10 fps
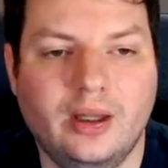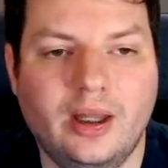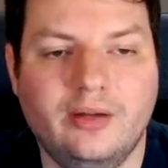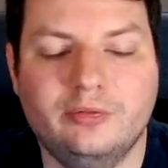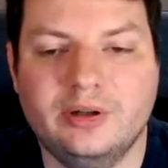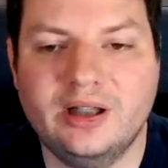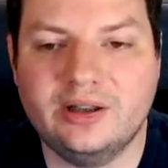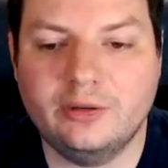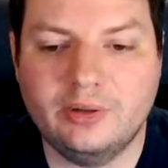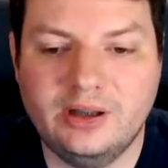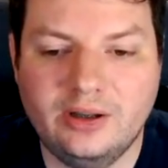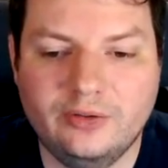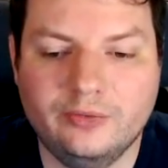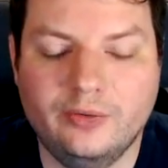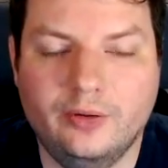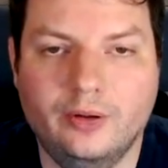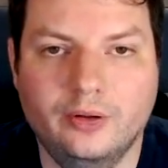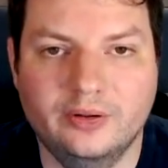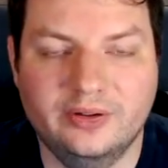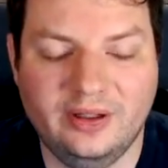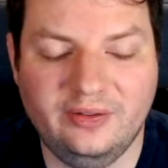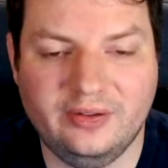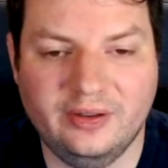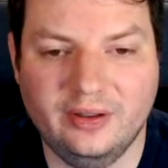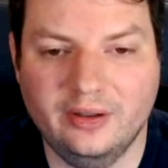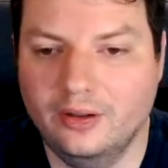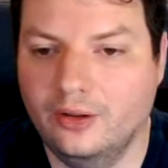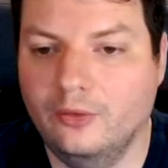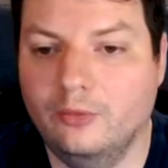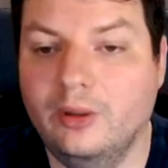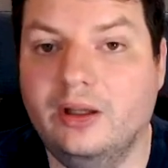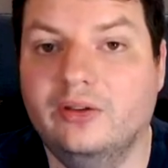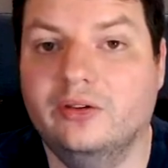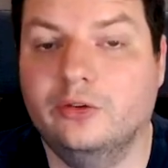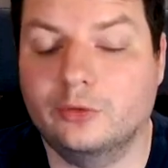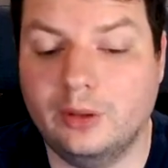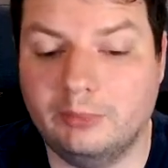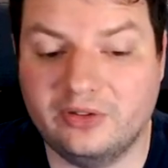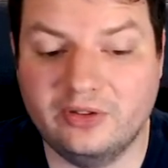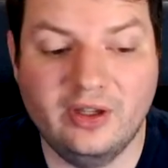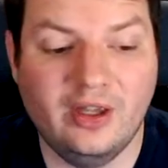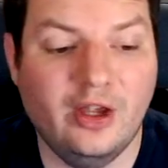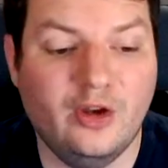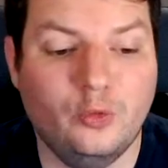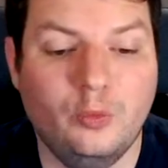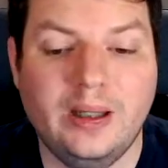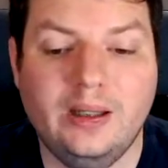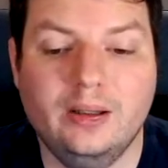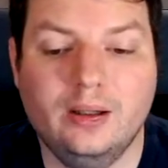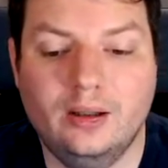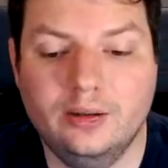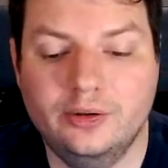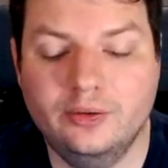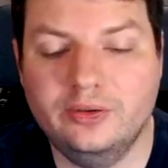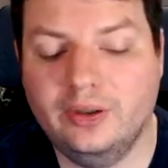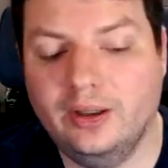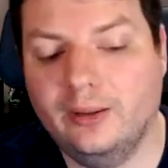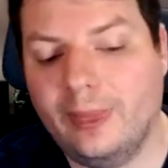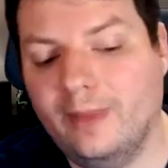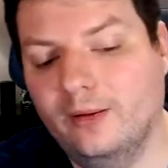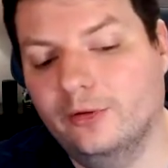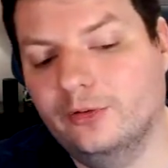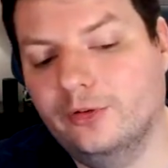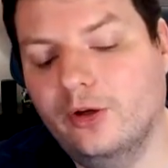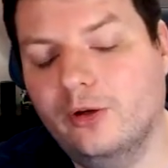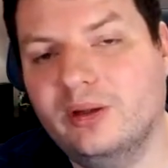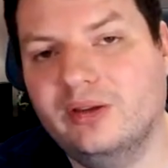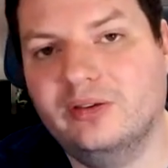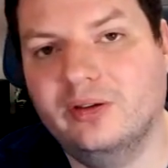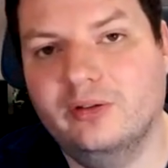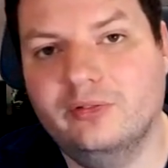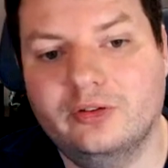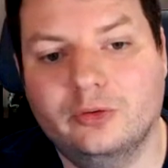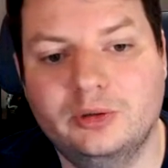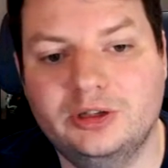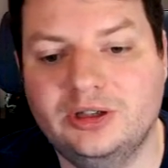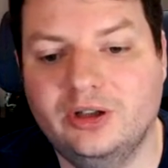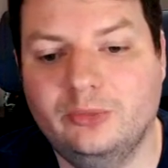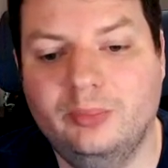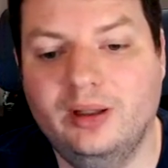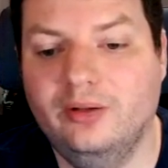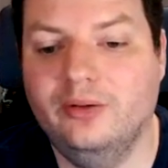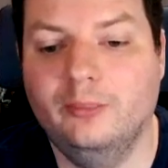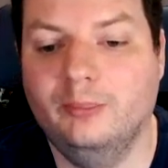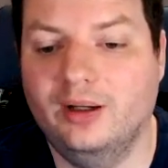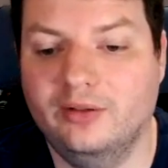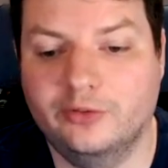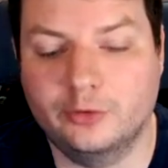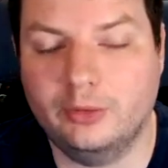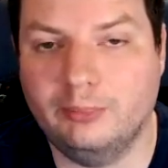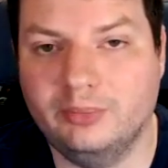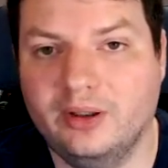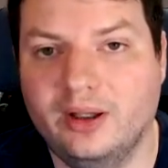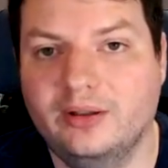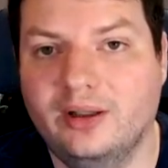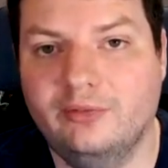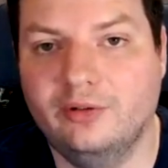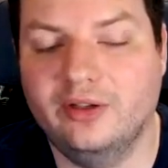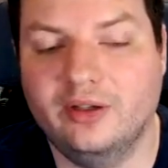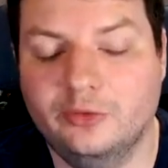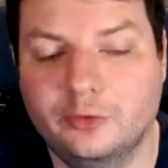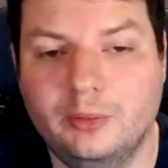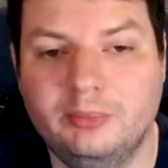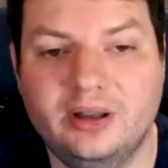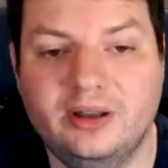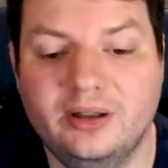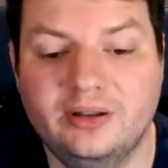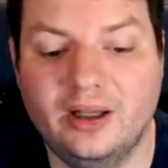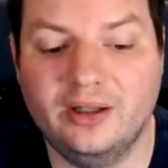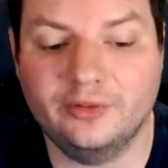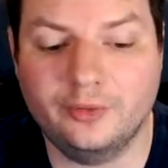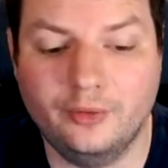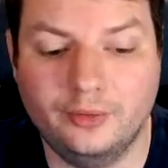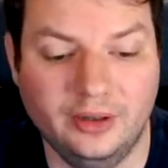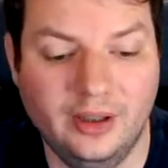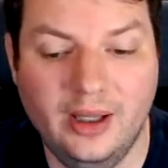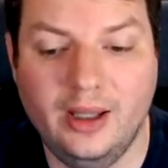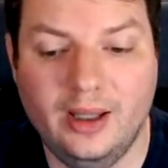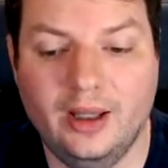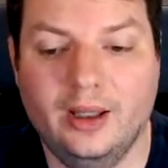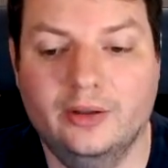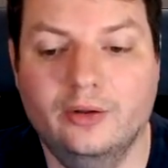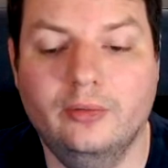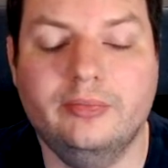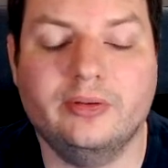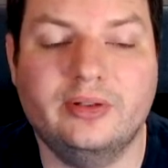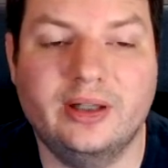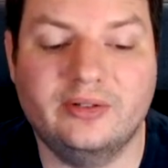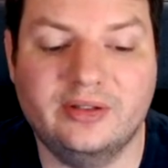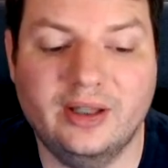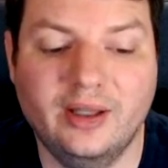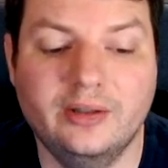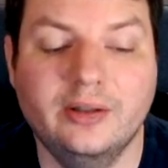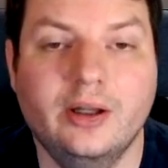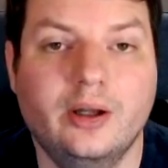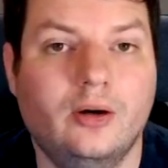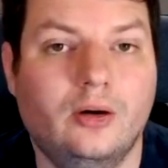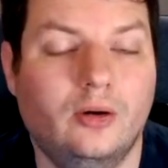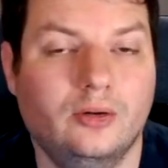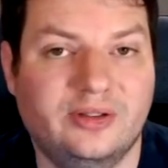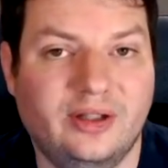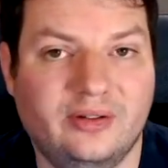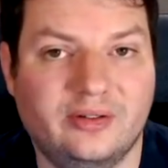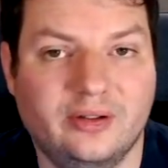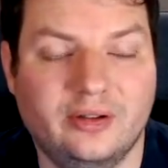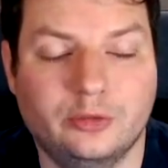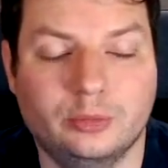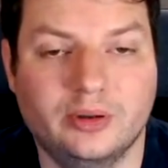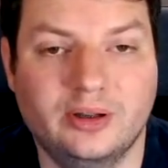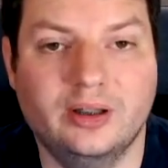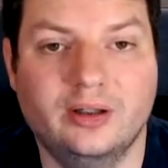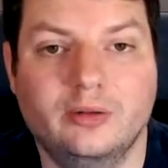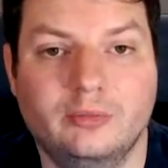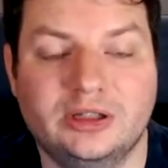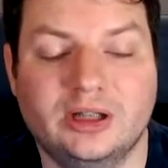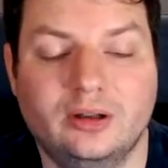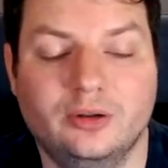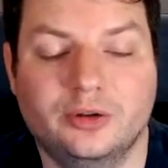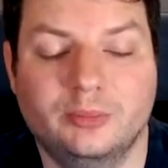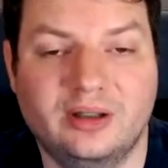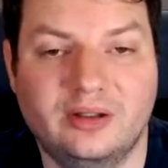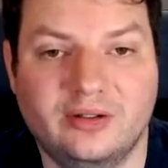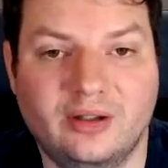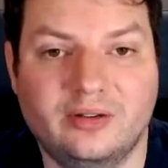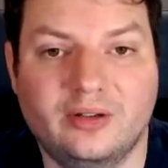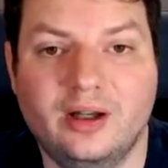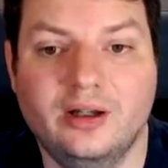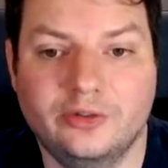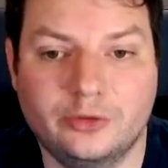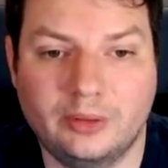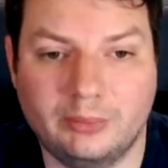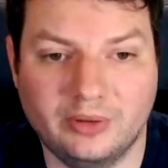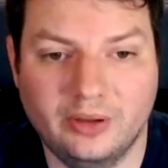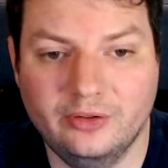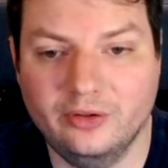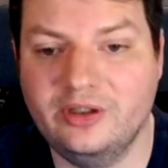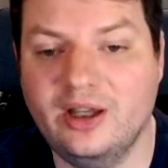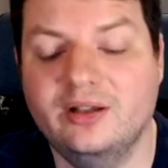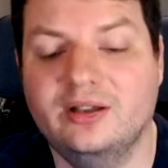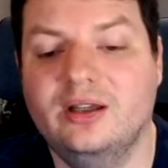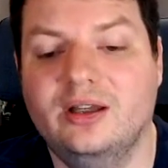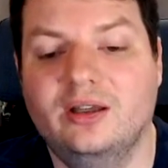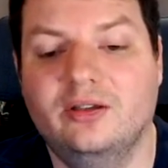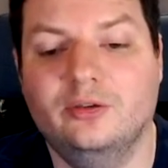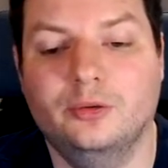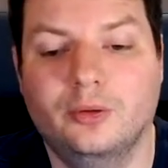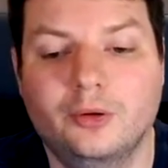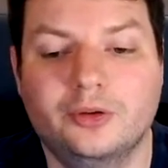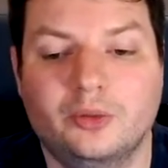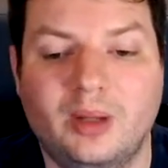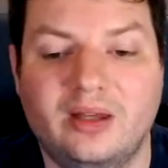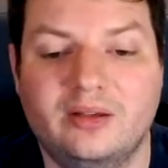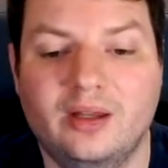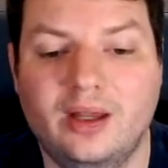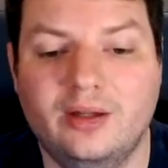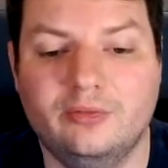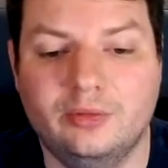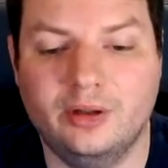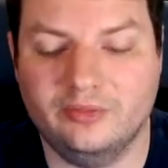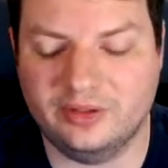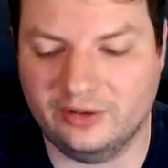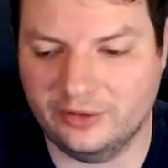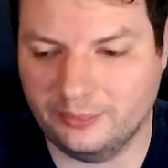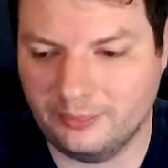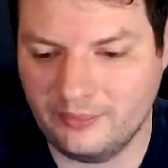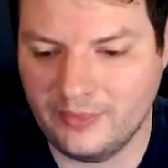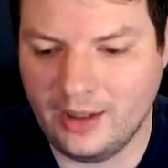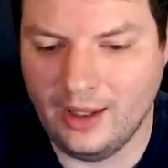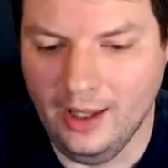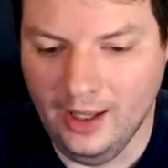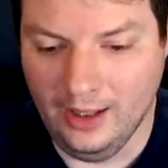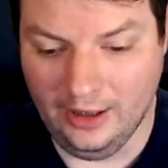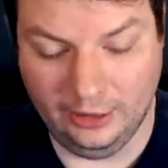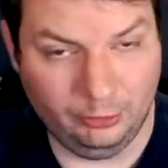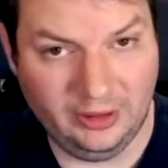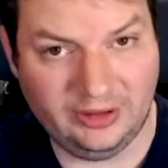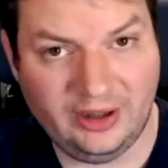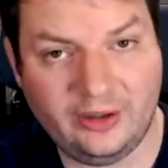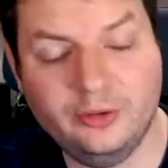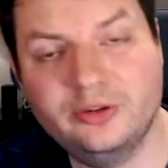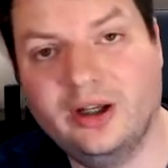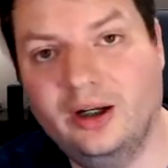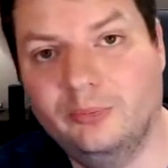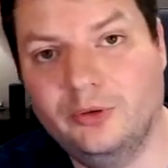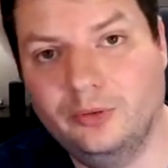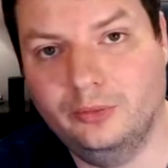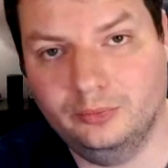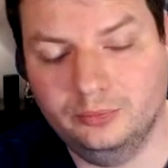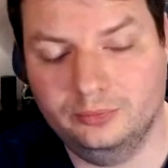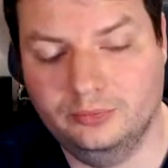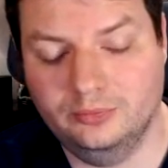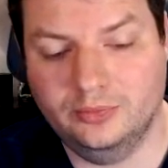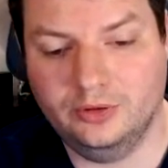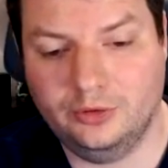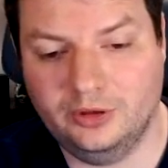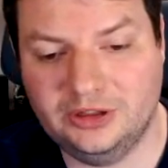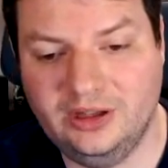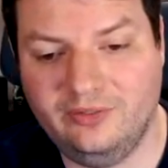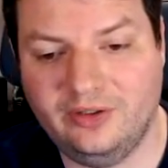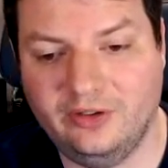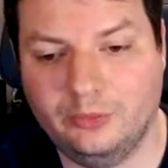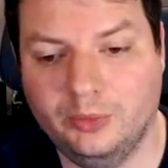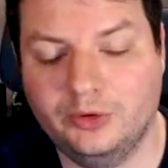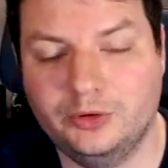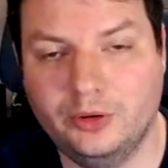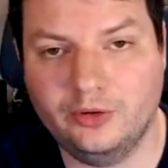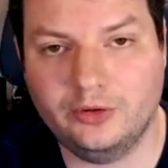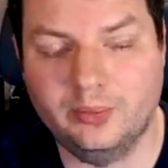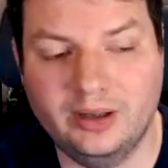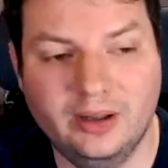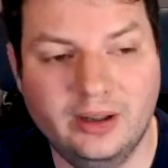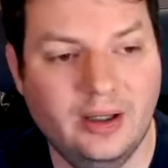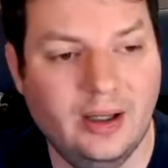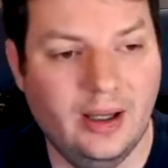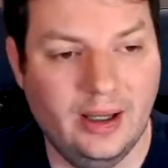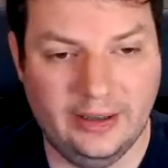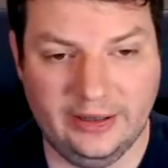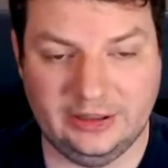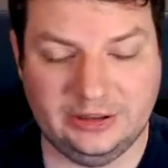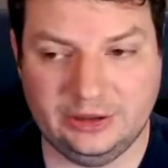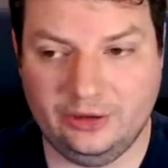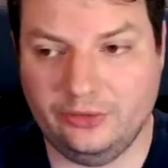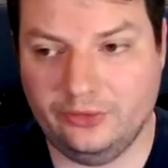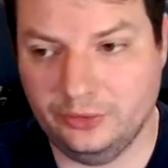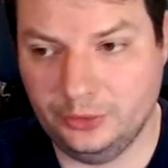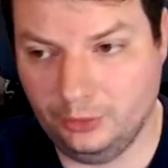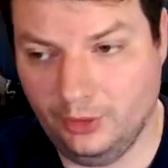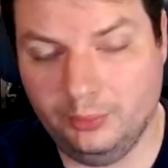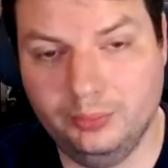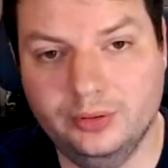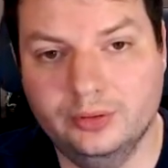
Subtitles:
every data we need for testing with scripts. We are using a stubbing service which is built by script, and everything is scripted and as code. And obviously at the end, our test is running, which are automated tests, are script. So the idea is to automate every of this. It will take you time to achieve this, but trust me, it just drop